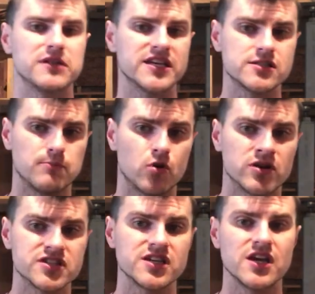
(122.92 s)
play
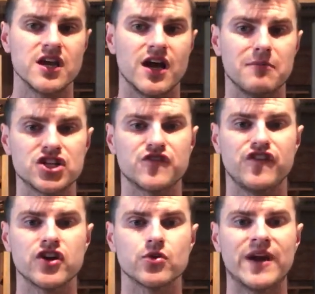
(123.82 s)
sports, a much
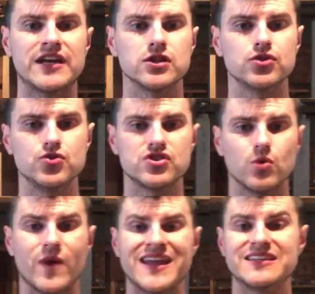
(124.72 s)
funner way to lose the
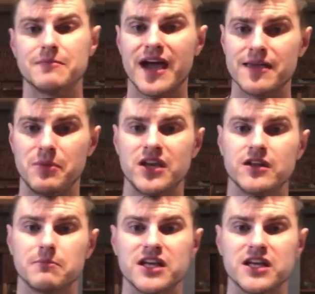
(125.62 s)
weight, in my opinion.